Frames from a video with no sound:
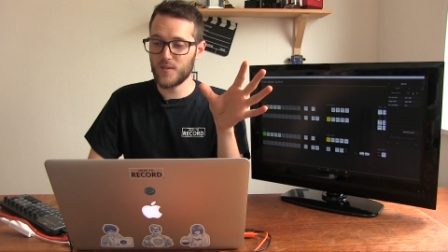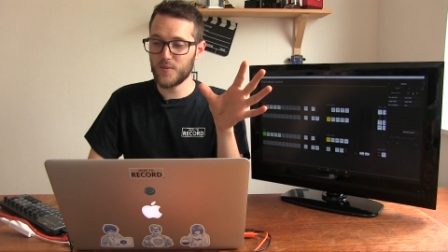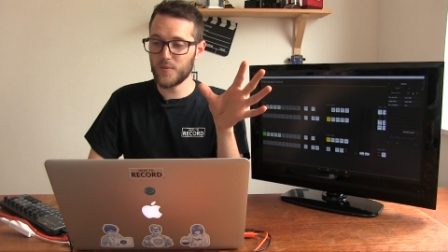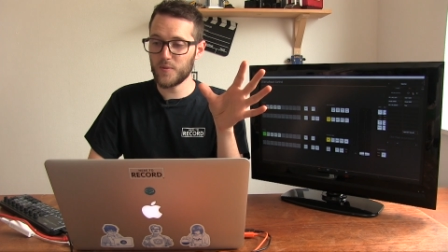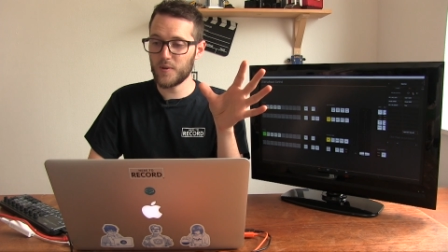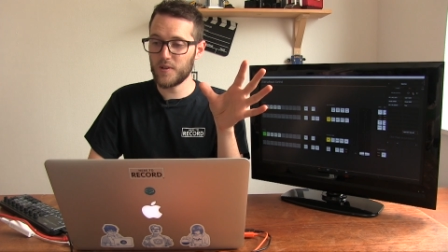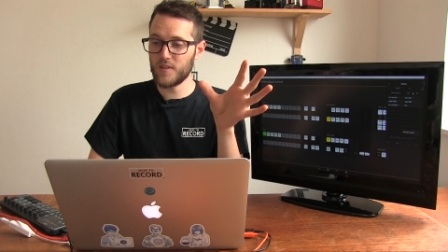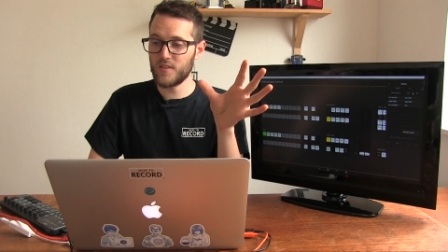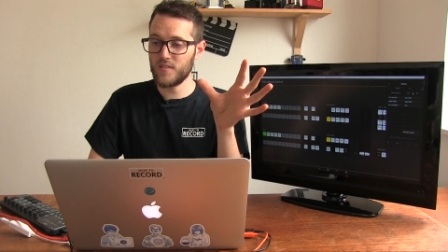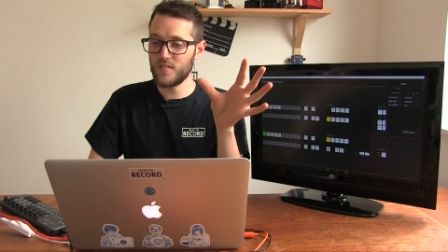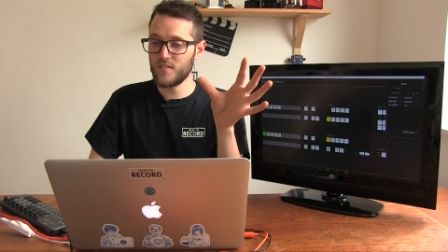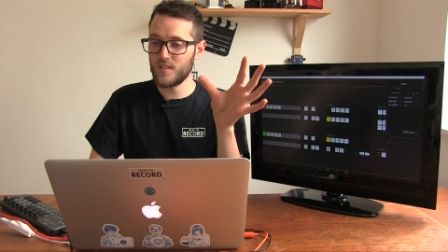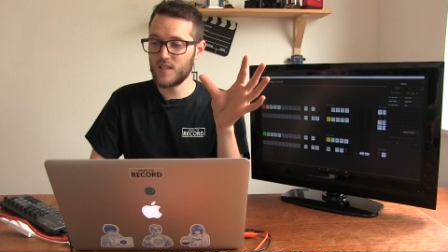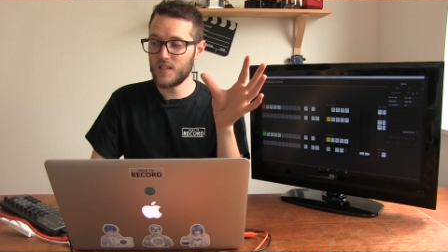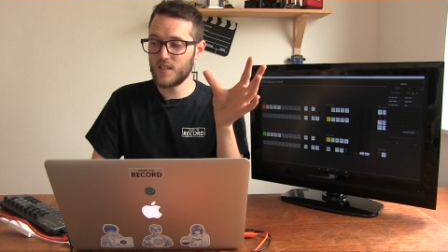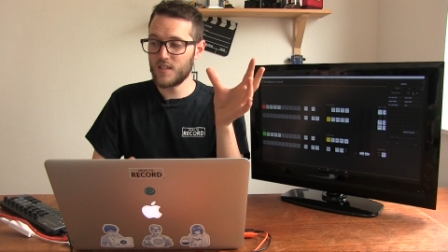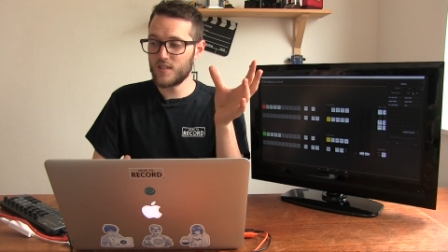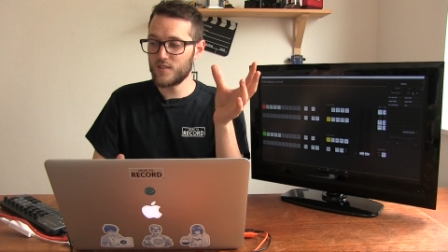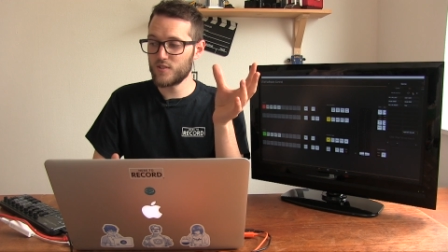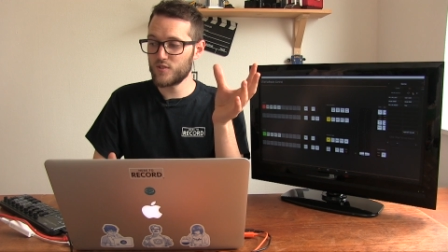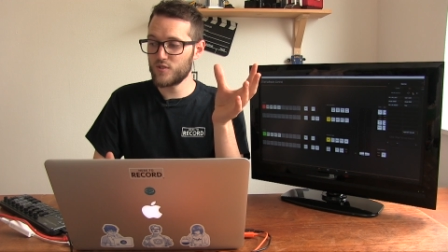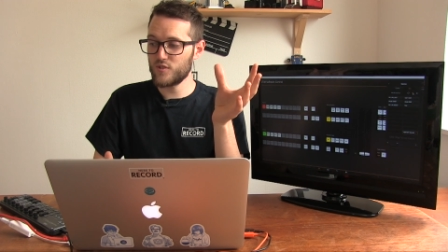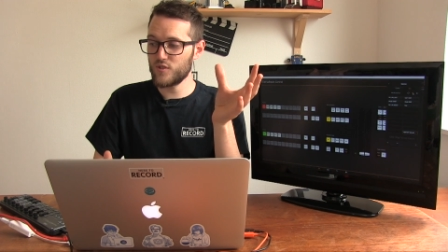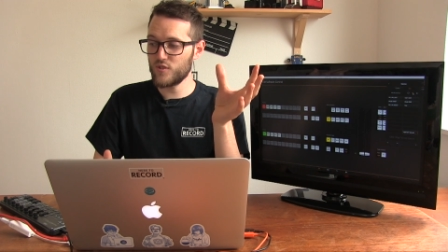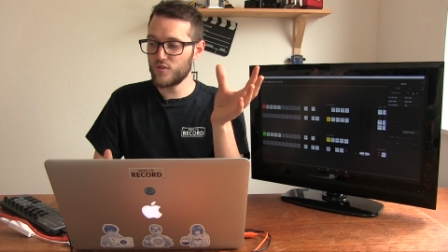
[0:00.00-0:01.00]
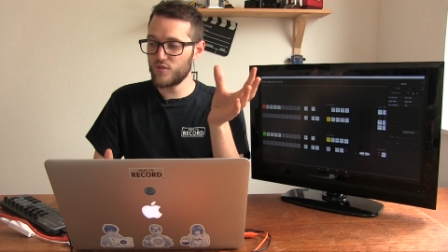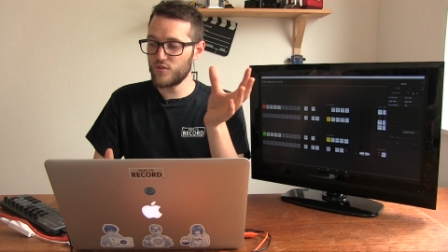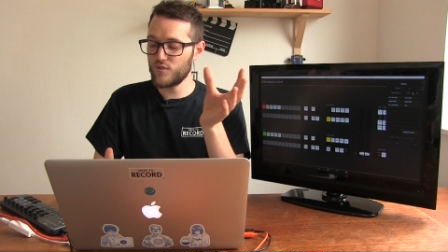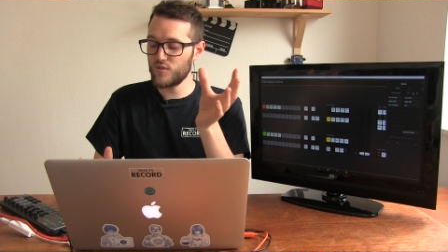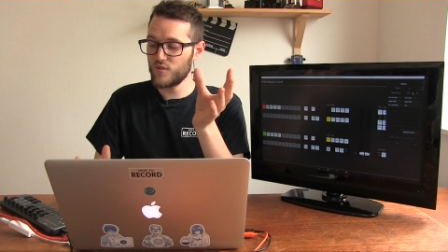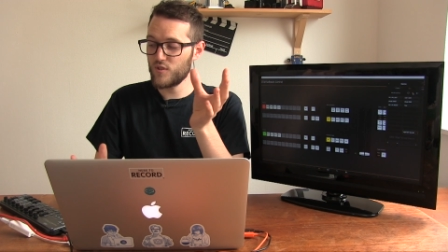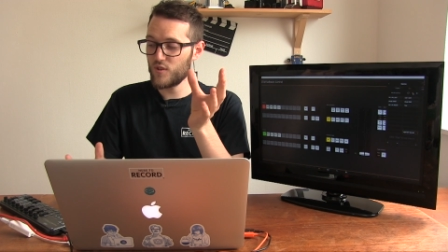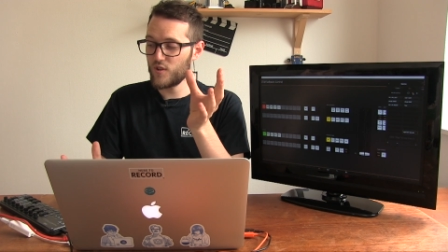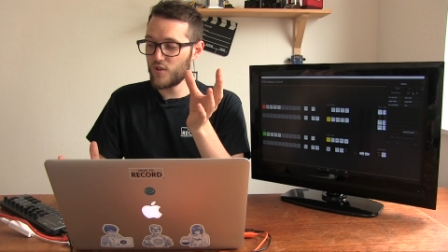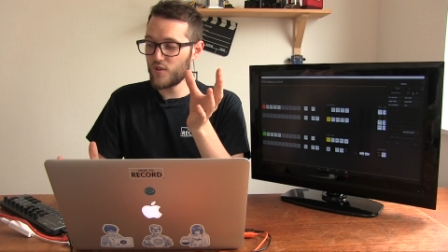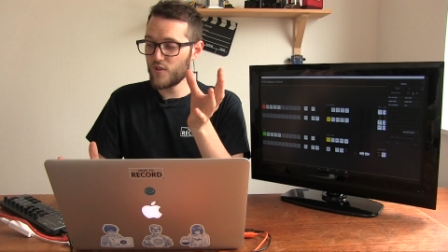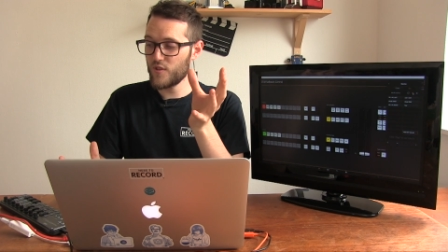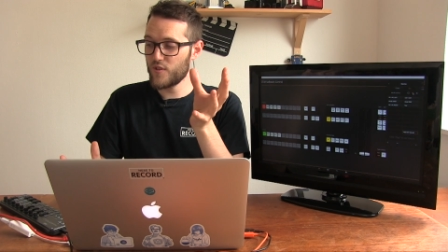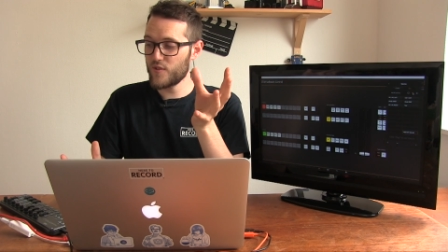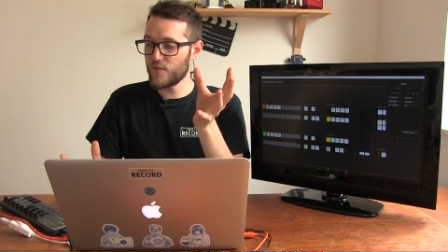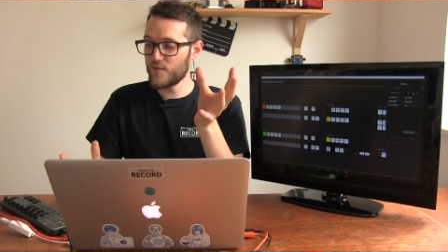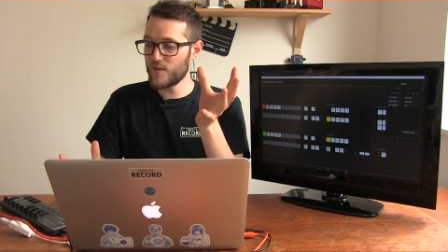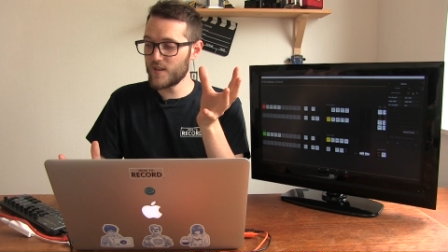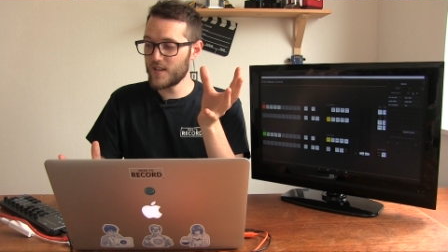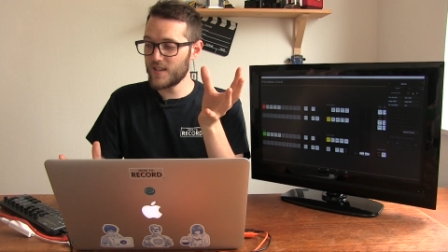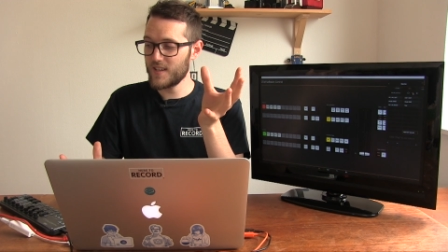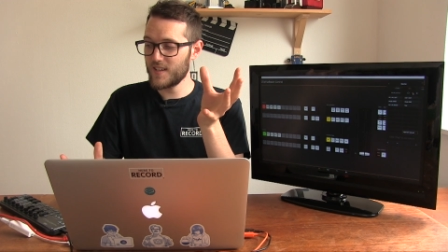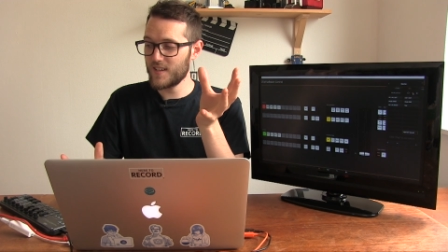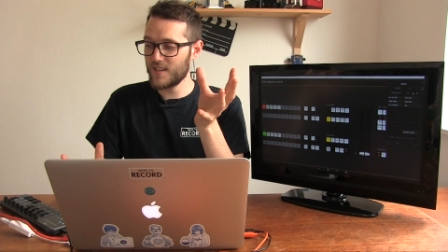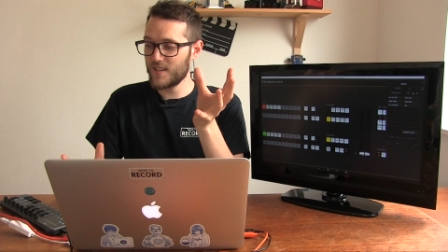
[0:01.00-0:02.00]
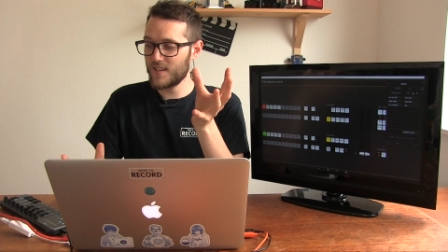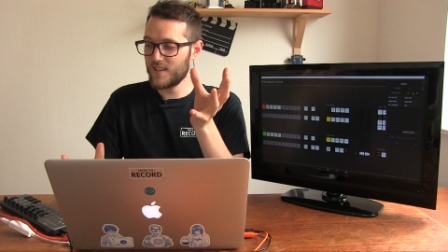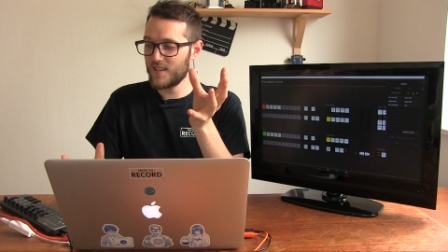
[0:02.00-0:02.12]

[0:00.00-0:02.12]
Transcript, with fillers: One, two, three.